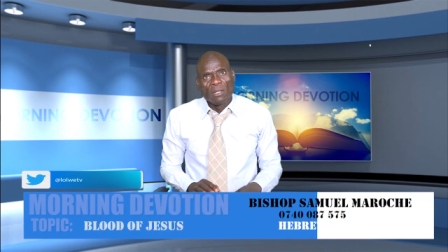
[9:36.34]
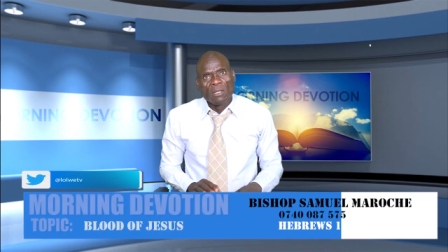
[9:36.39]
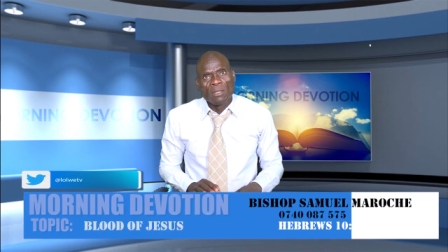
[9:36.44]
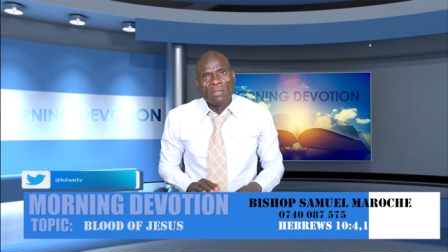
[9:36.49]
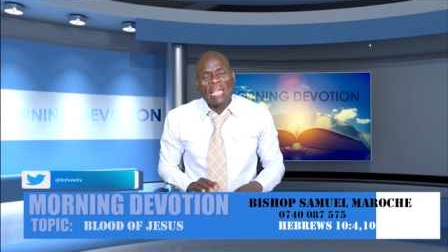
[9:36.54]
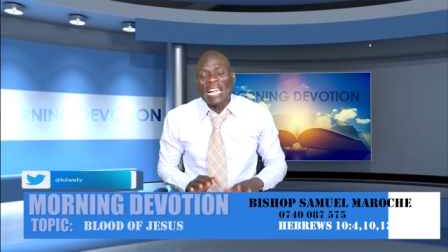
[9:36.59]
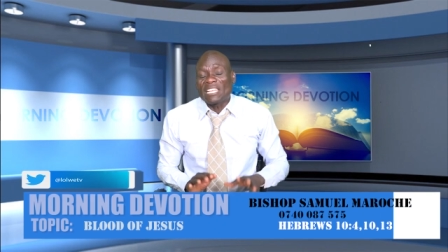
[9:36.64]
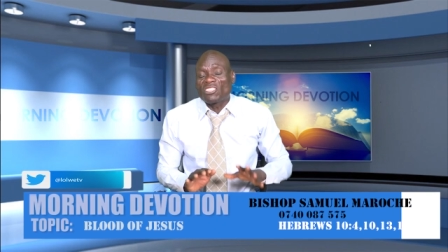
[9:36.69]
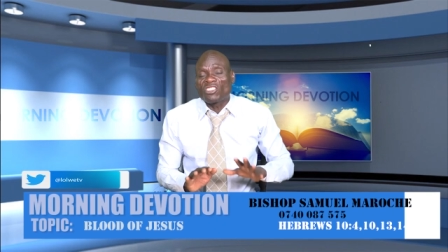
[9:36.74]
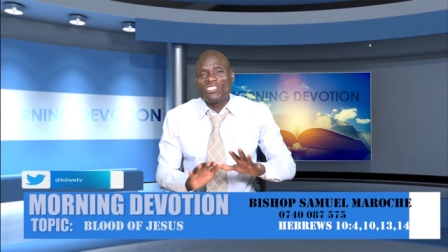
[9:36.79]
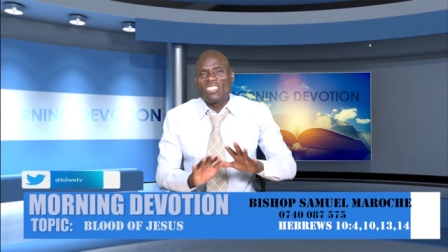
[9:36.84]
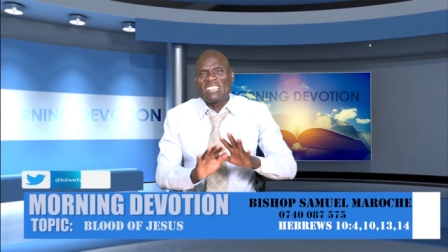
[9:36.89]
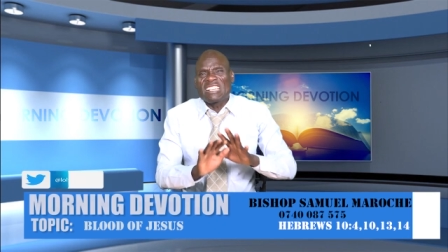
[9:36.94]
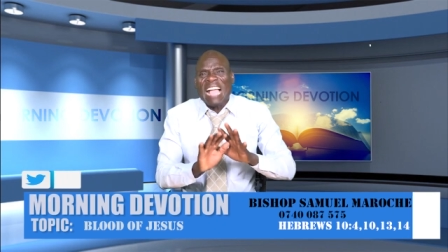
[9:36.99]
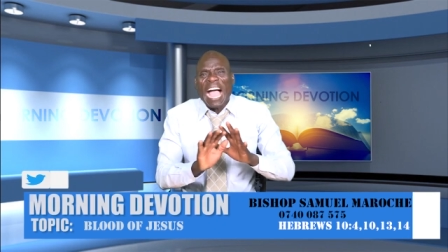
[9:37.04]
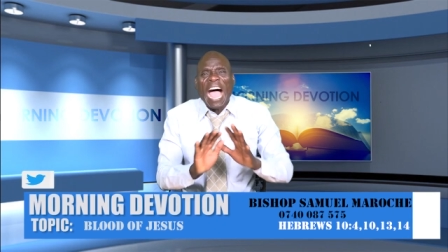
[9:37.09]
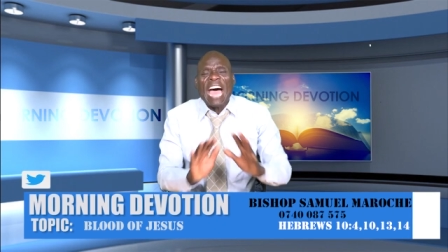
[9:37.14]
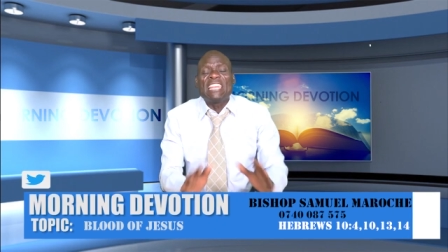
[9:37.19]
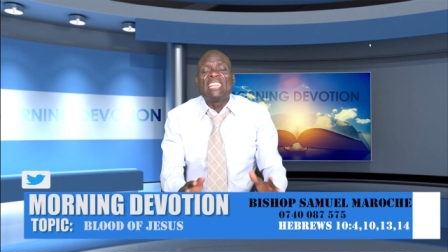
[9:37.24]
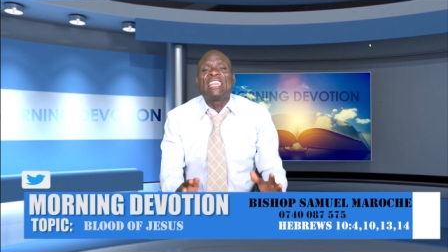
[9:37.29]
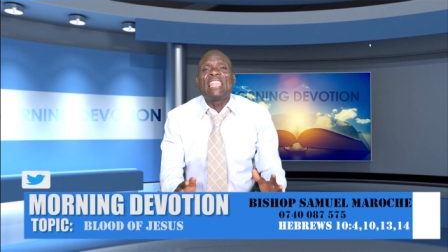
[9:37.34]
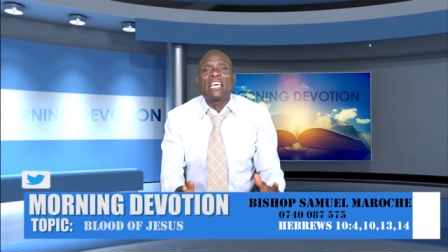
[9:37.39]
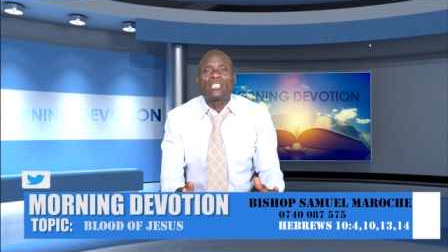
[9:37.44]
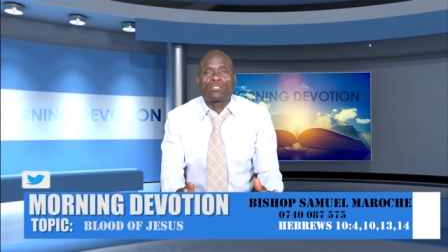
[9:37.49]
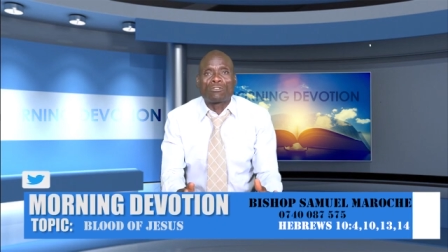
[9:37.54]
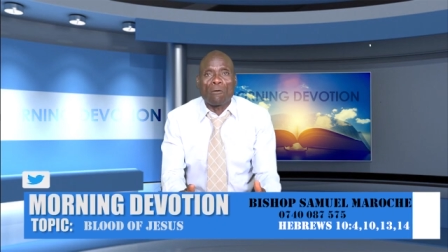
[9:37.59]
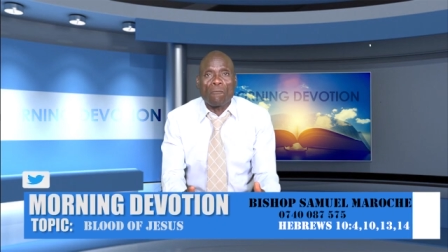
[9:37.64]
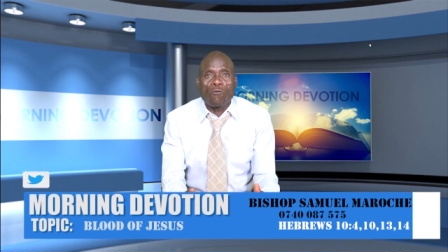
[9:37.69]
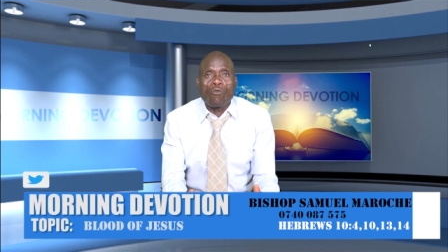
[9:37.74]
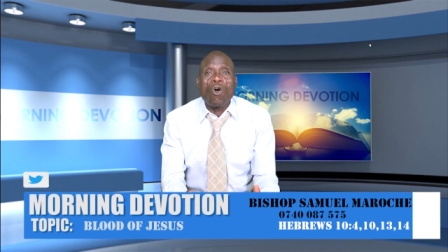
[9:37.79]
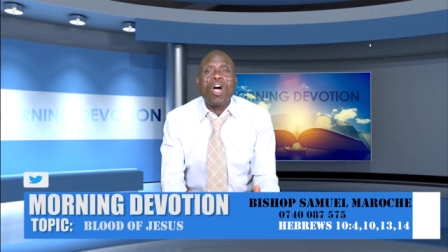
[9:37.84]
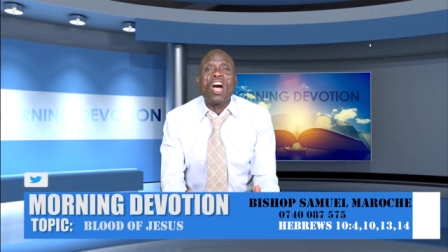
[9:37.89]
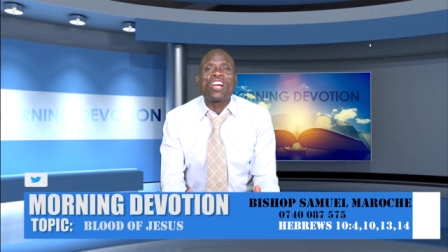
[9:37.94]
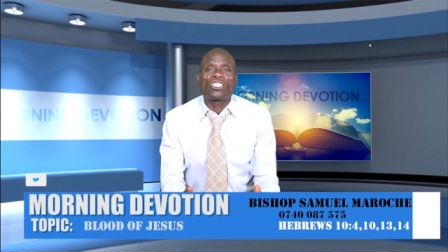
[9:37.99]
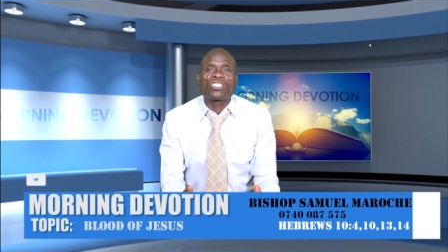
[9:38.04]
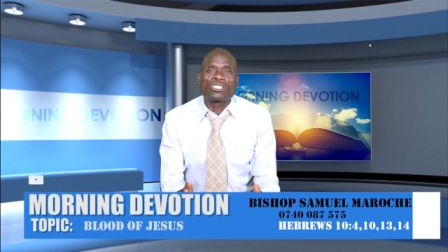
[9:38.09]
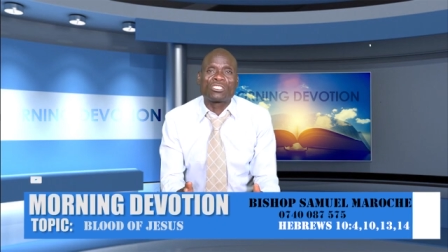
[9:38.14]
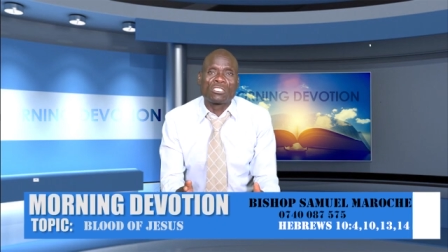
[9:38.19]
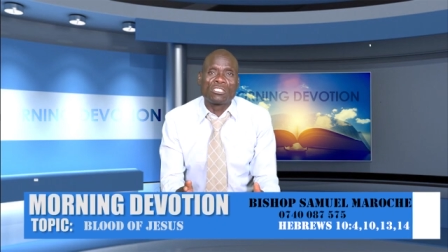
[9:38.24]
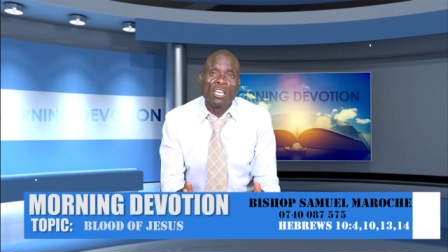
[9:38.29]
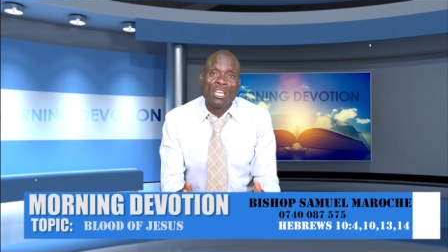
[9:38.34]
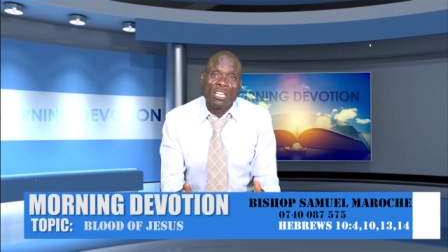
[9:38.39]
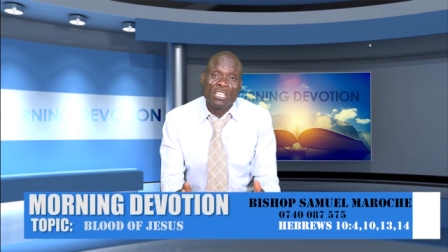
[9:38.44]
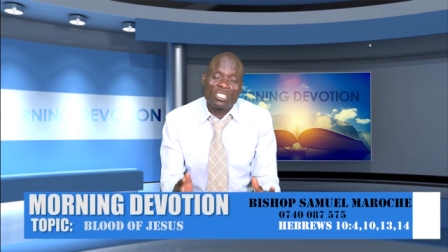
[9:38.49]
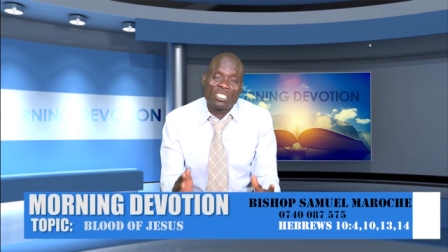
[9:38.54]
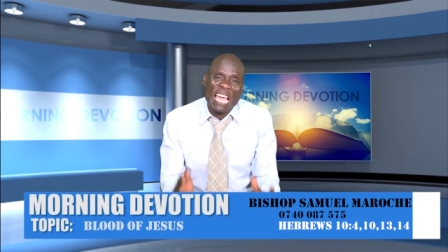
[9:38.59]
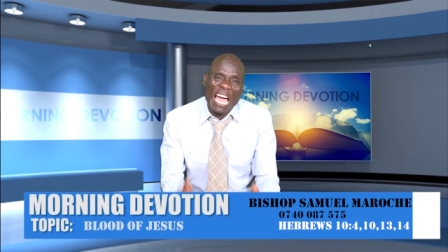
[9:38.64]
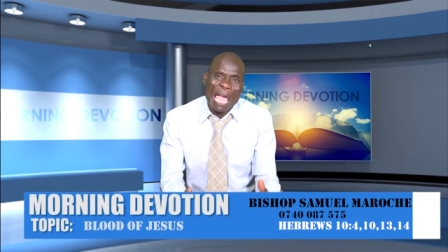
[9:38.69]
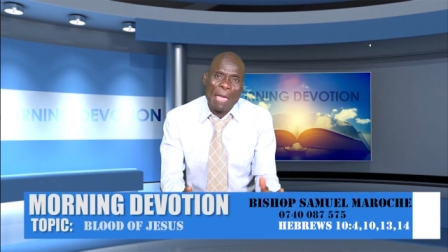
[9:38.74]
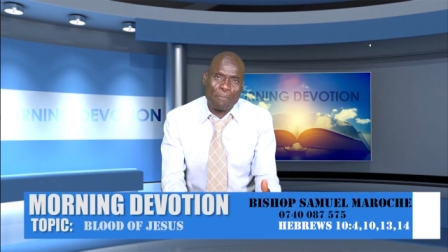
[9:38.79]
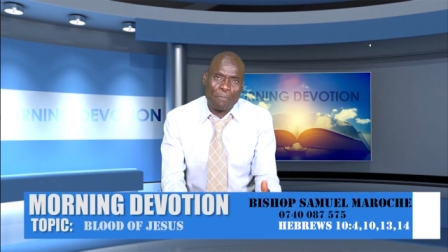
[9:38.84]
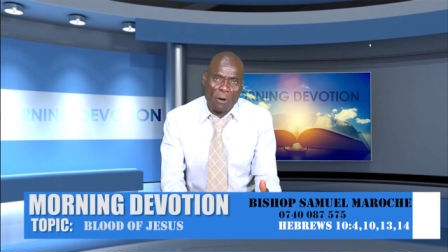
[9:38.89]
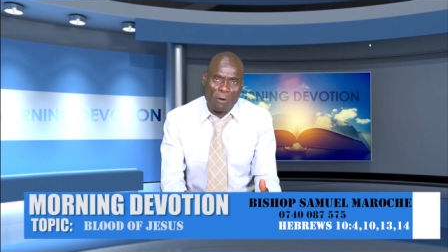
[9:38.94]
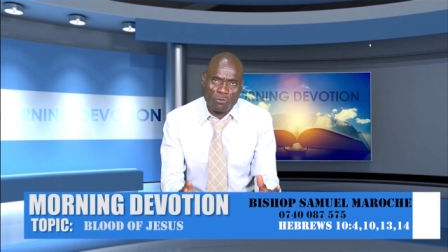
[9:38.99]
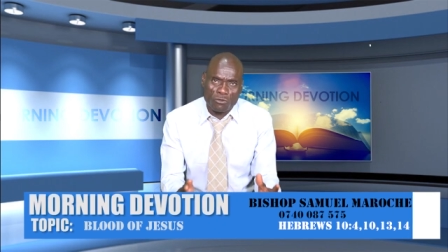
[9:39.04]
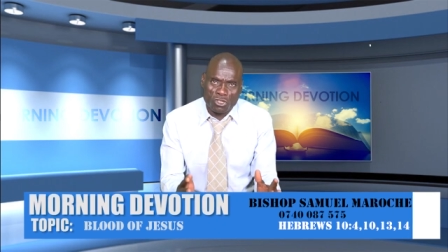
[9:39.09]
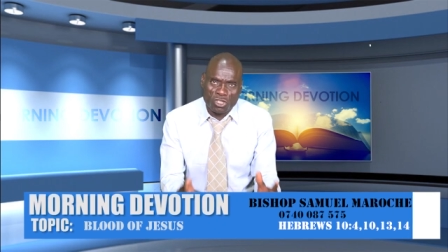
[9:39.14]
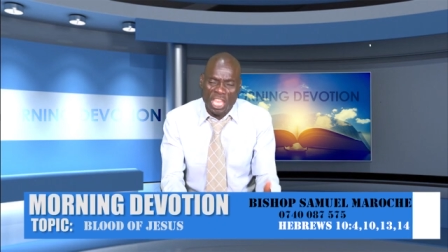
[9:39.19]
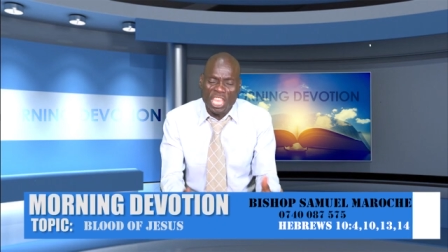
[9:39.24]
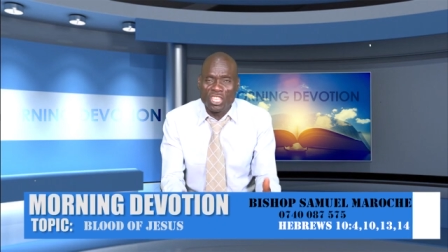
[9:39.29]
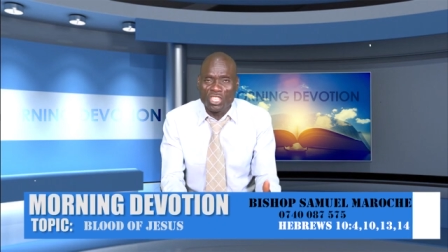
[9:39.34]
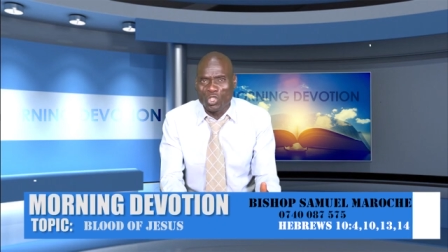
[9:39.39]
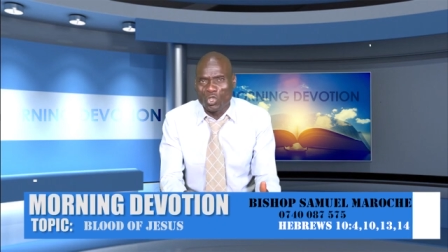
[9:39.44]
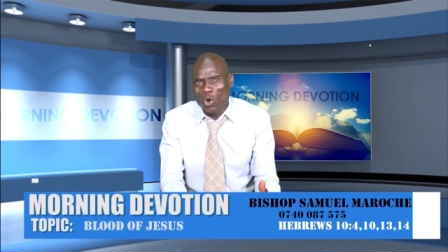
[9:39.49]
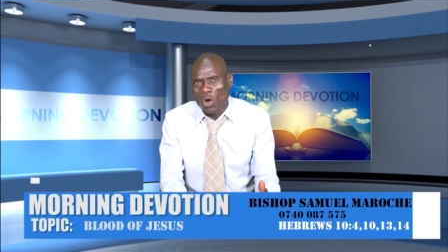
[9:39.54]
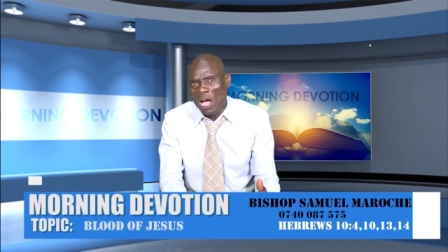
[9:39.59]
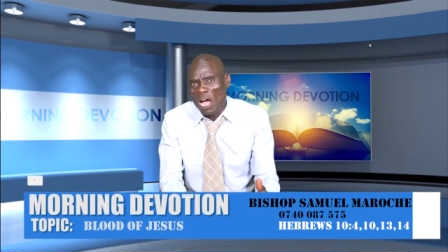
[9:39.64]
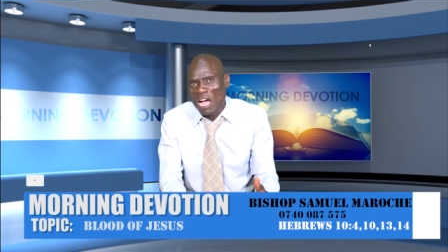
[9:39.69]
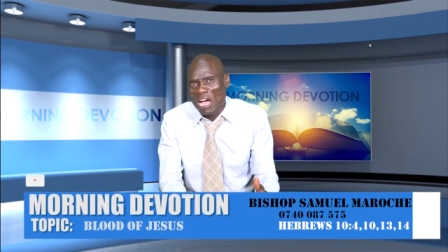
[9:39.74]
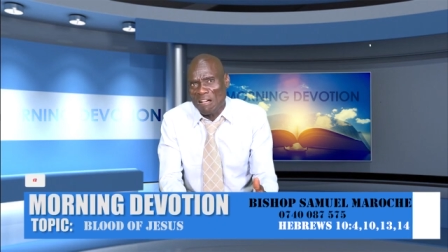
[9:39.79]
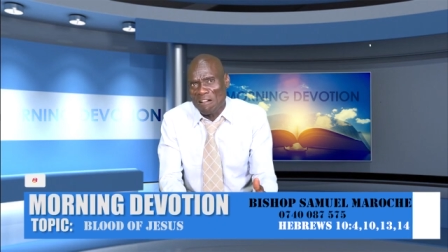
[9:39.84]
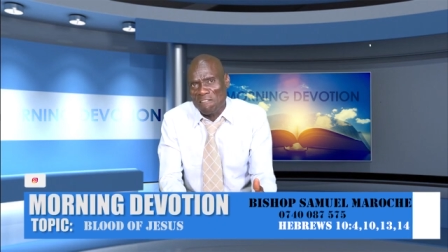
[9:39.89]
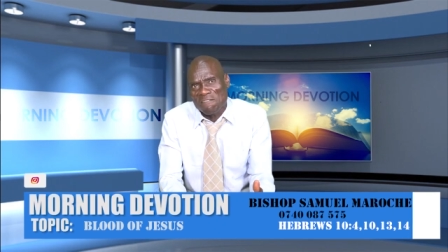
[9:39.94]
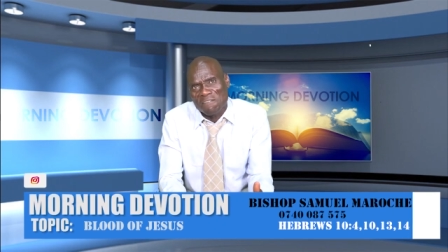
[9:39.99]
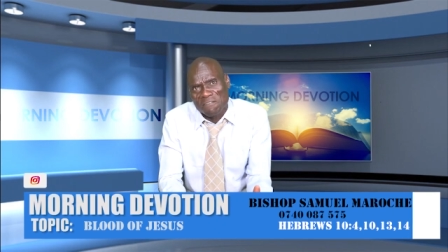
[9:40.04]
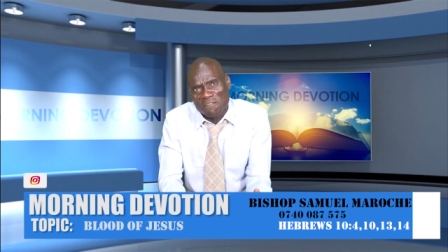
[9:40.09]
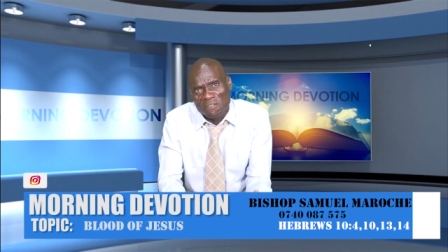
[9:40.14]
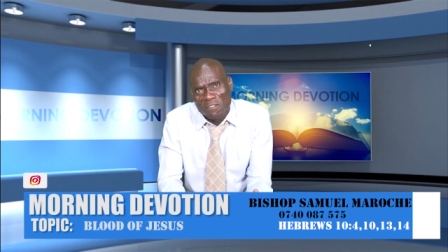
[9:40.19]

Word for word: that regardless of what type of sin you have,